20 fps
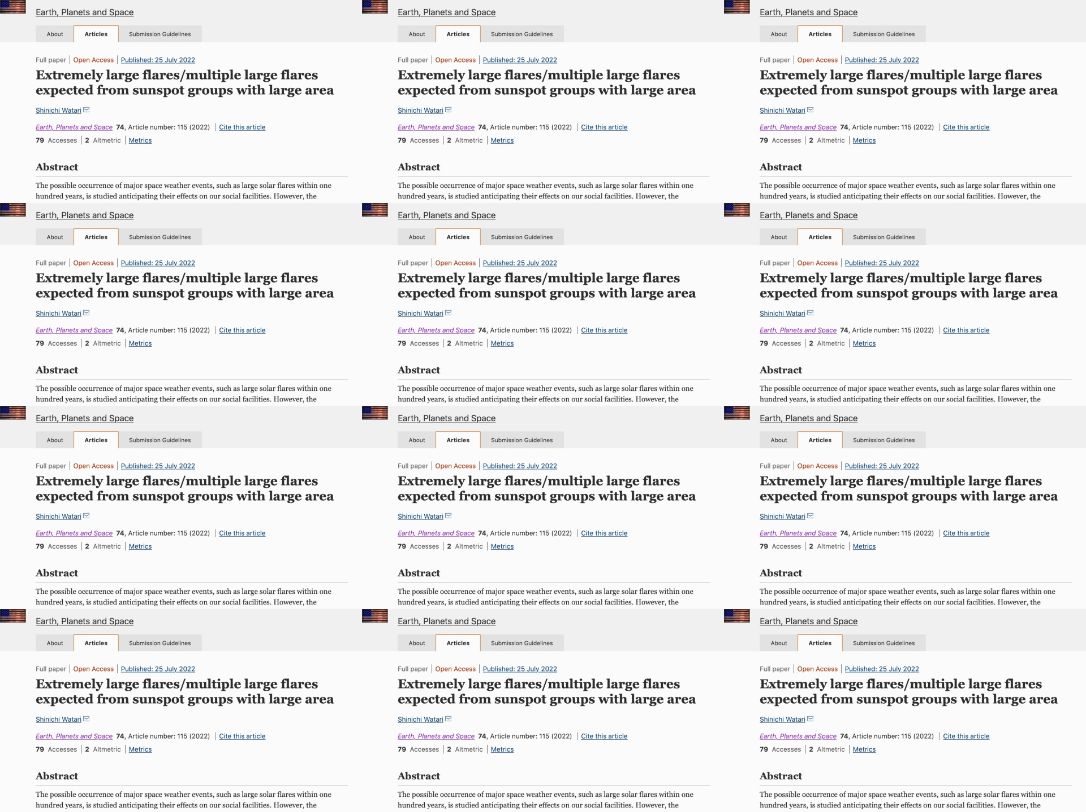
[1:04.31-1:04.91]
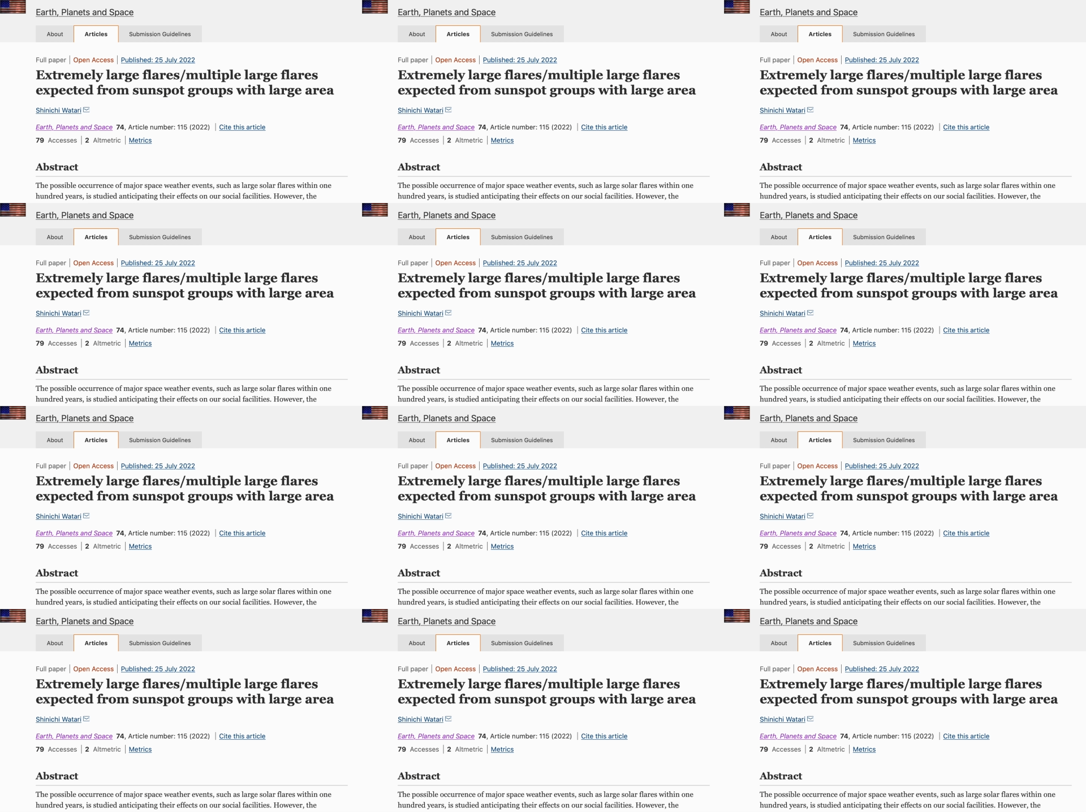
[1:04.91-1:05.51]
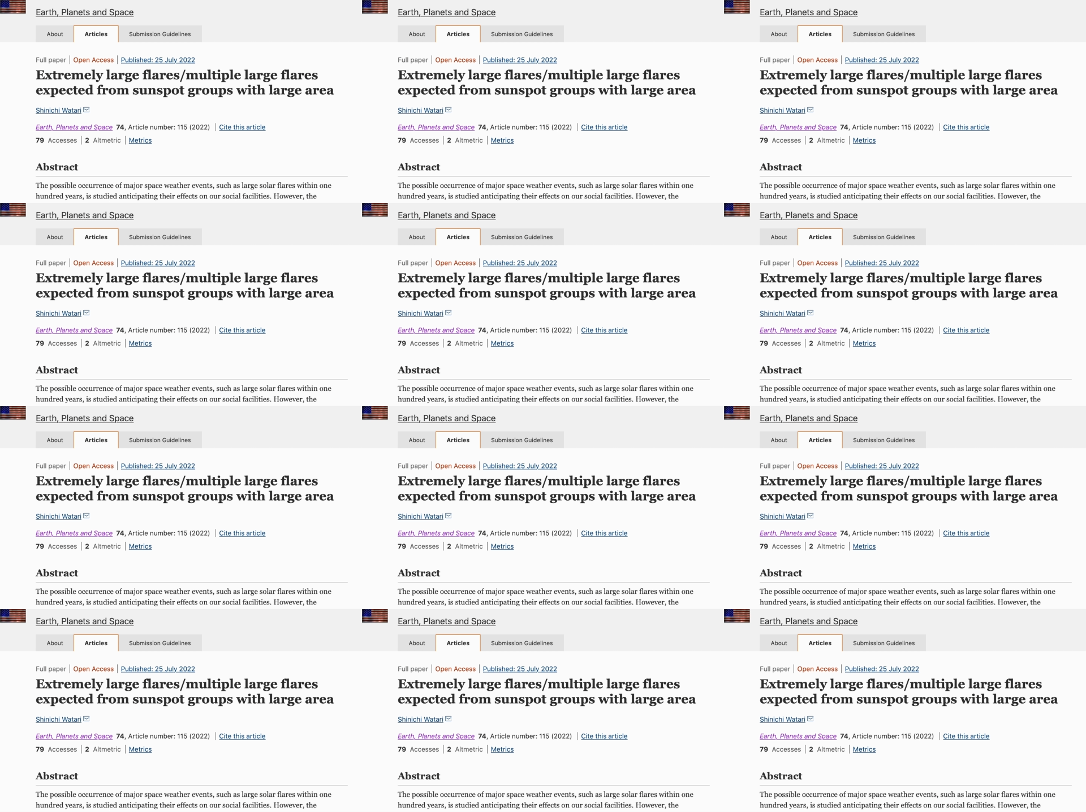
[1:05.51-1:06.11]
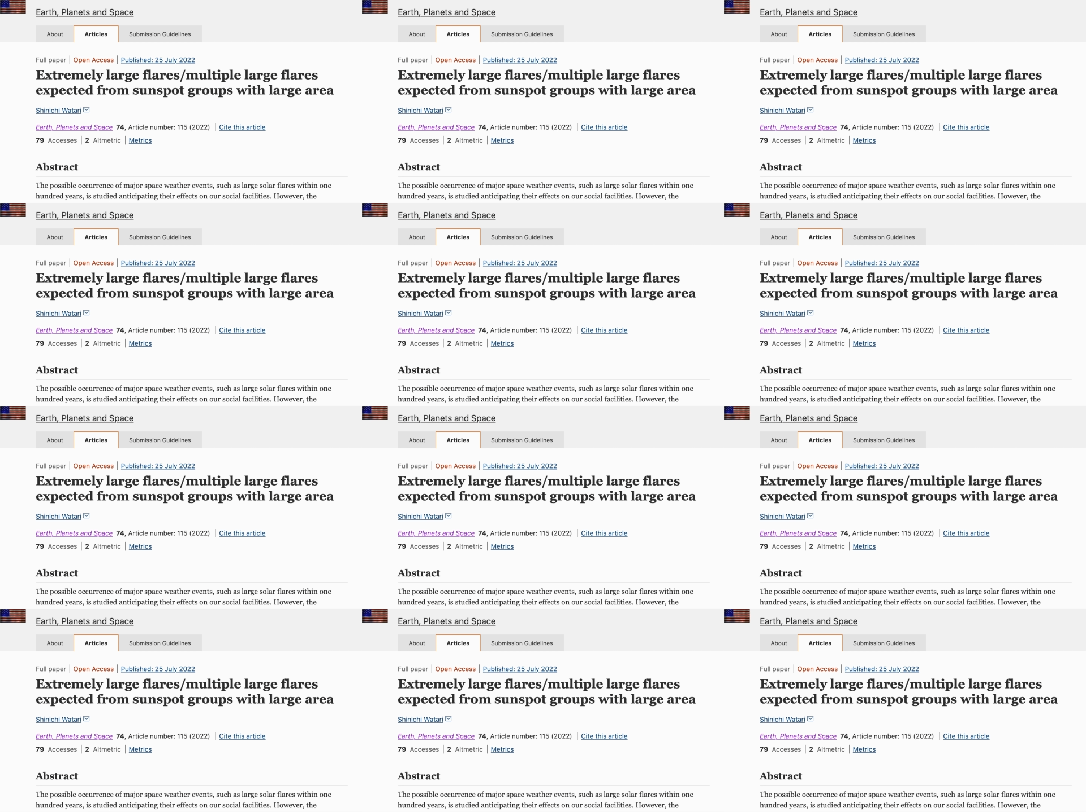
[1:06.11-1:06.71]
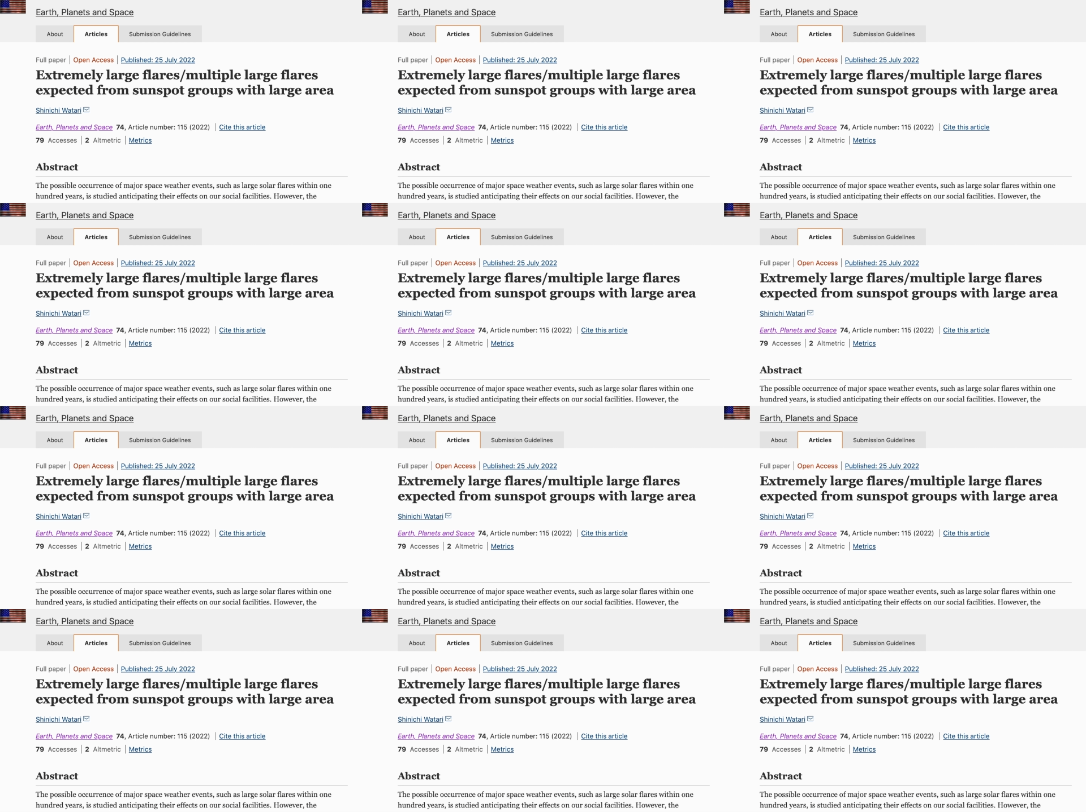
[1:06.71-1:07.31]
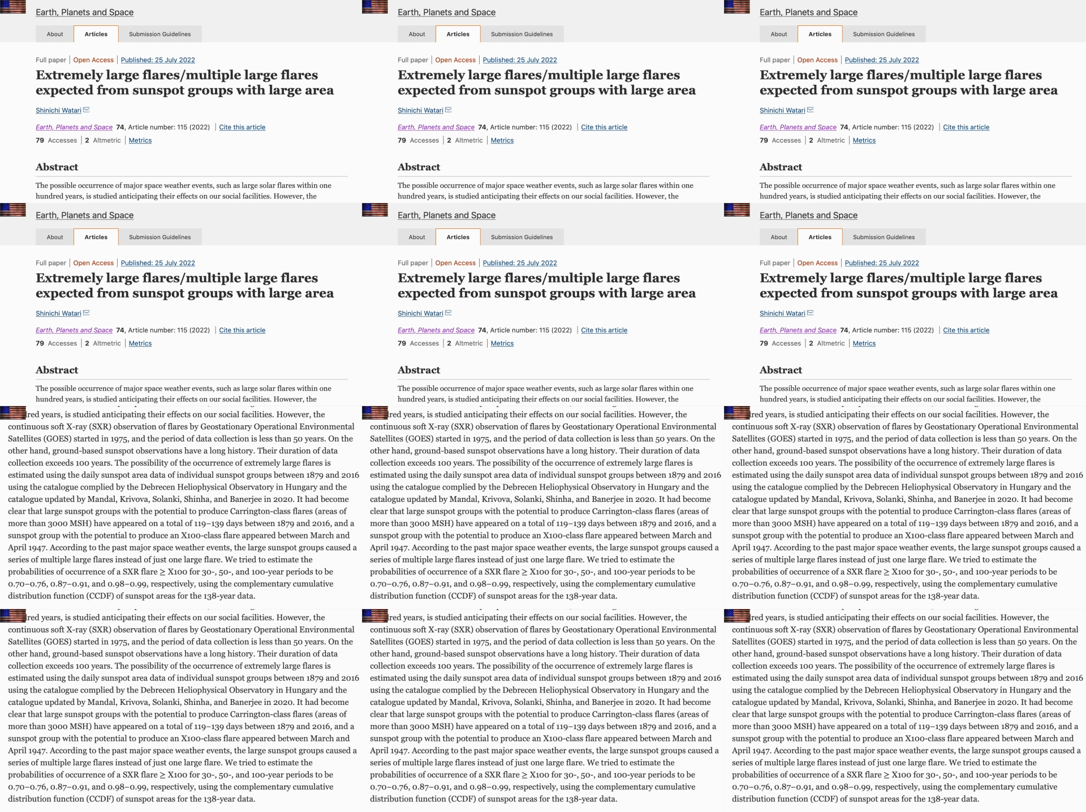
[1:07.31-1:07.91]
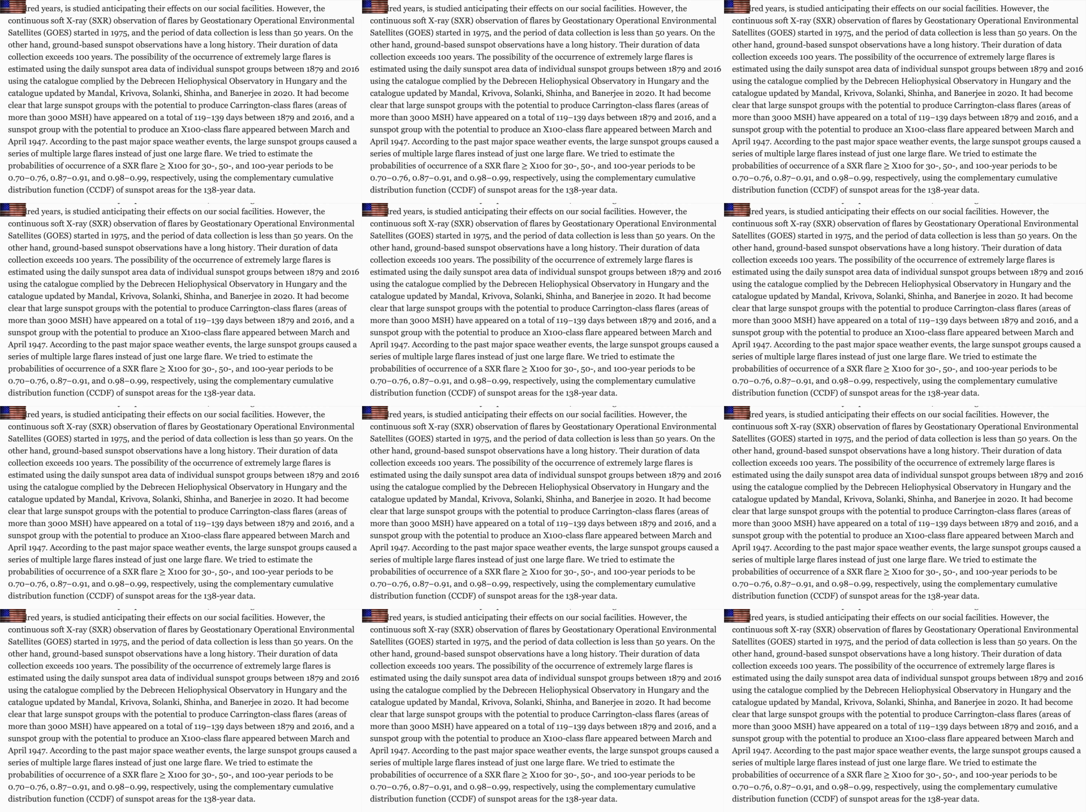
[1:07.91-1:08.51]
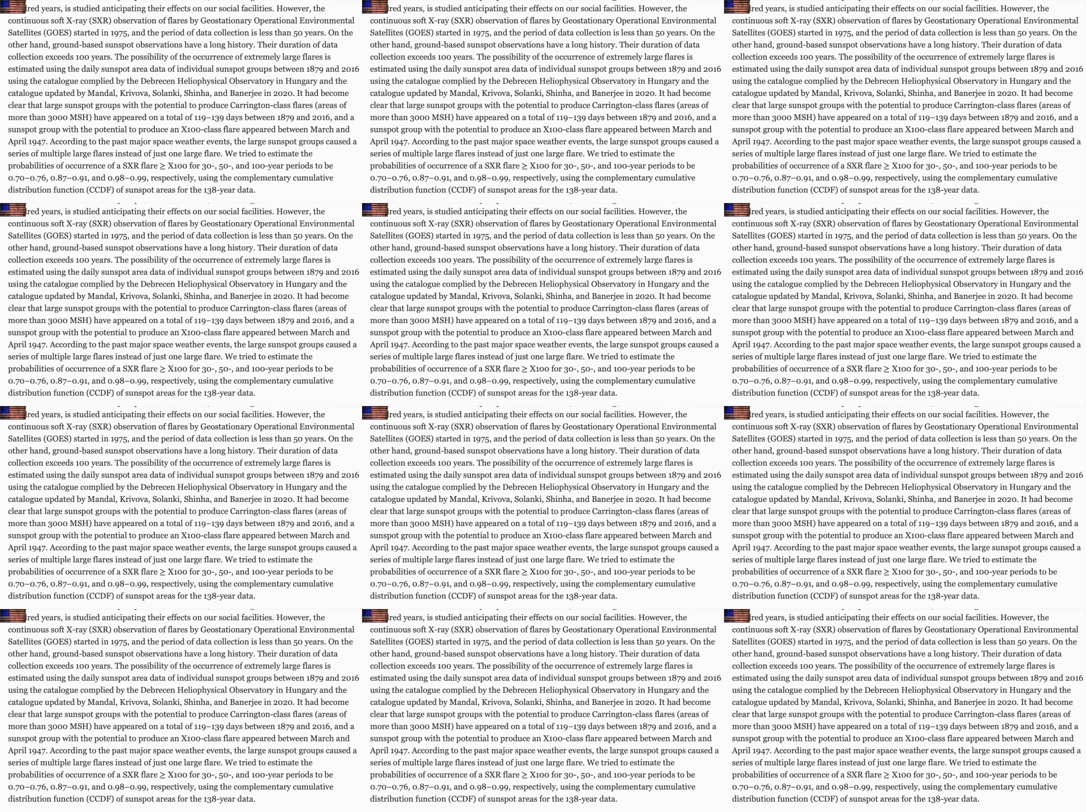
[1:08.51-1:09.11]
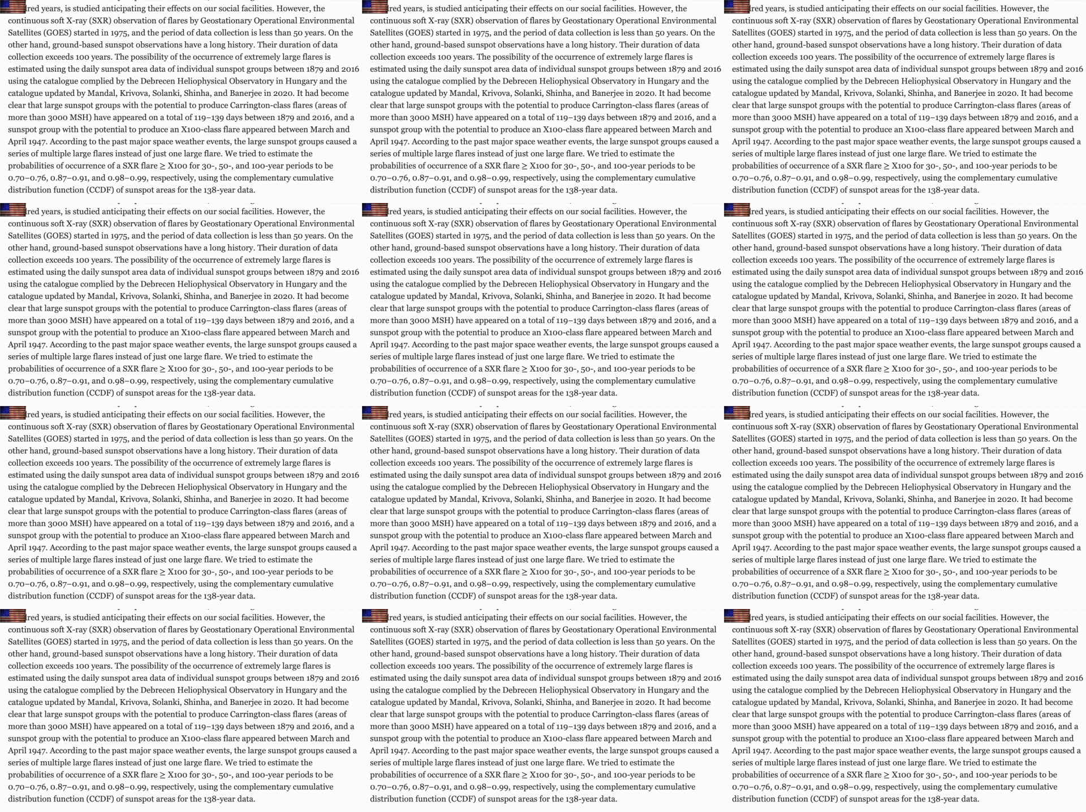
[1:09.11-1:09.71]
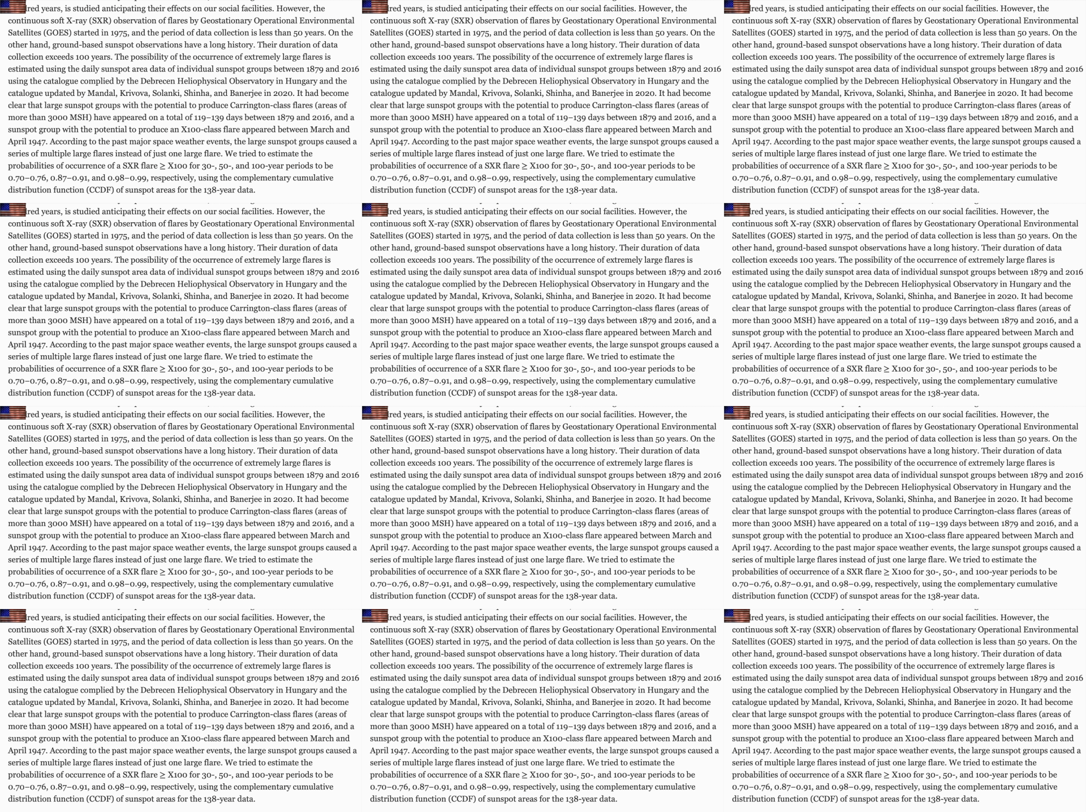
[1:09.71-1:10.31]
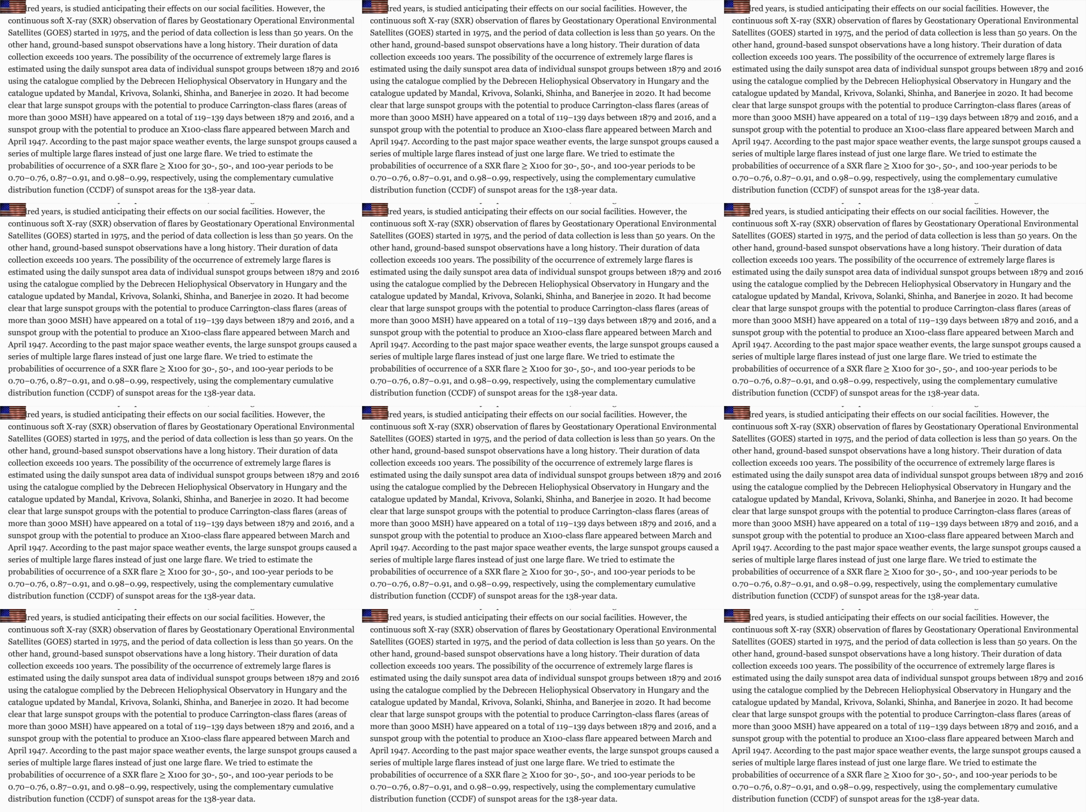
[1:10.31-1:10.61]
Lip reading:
No face is visible, so there are no lips to read.